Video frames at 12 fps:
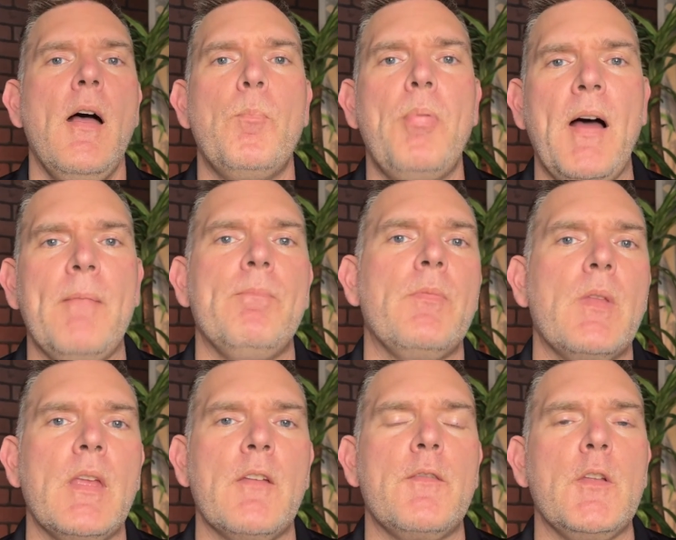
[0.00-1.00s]
But
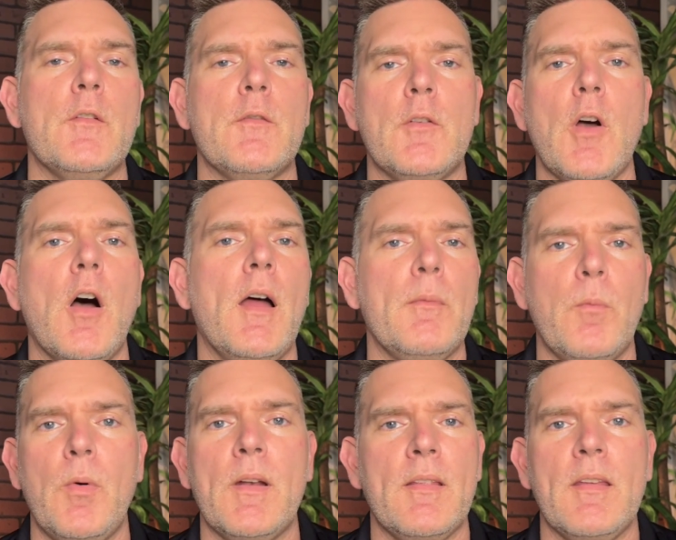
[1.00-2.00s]
if you've got
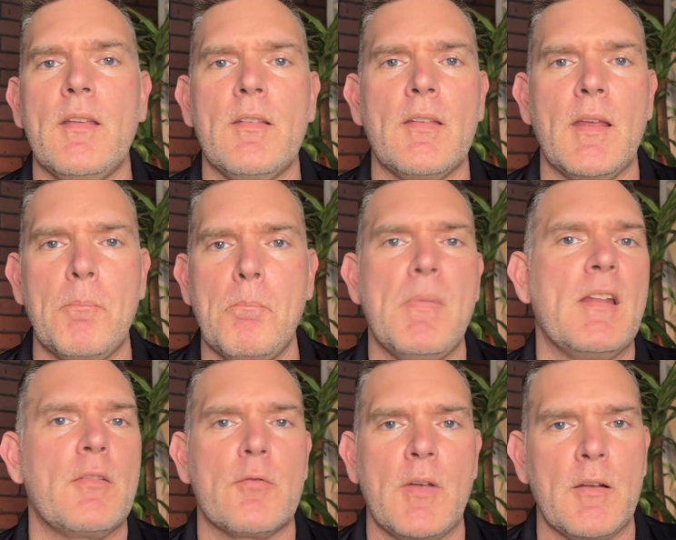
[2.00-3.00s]
one of these
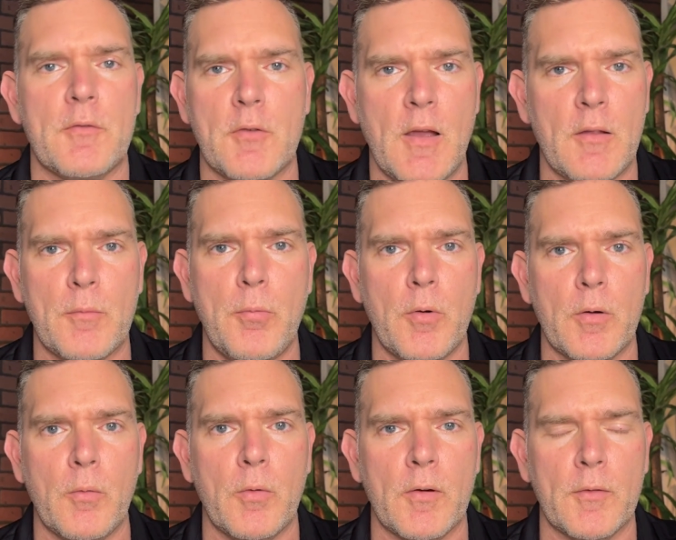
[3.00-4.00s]
administrative child support
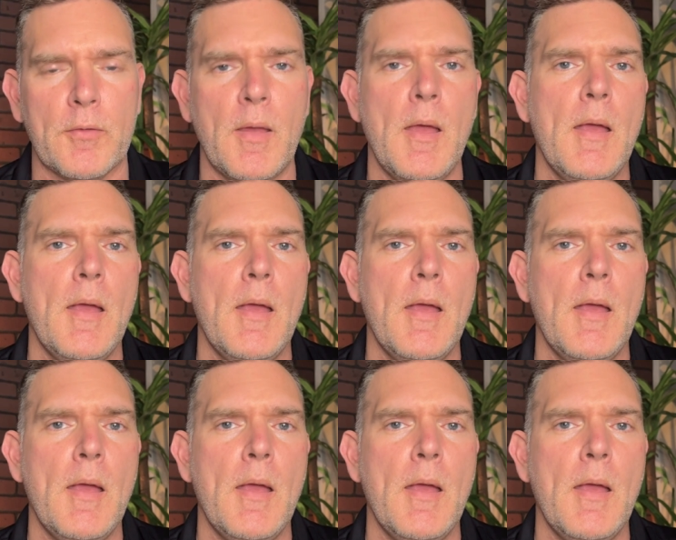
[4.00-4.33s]
orders,